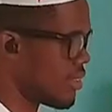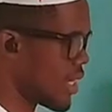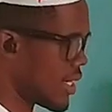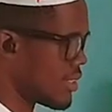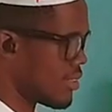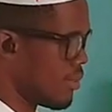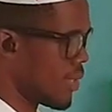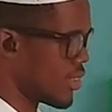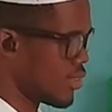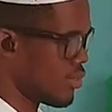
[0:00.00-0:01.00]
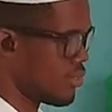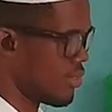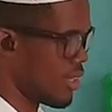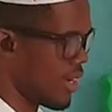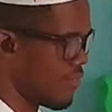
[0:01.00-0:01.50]
Look at this number 2,
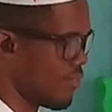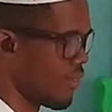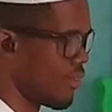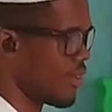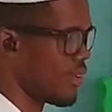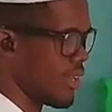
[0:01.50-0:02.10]
3, 4.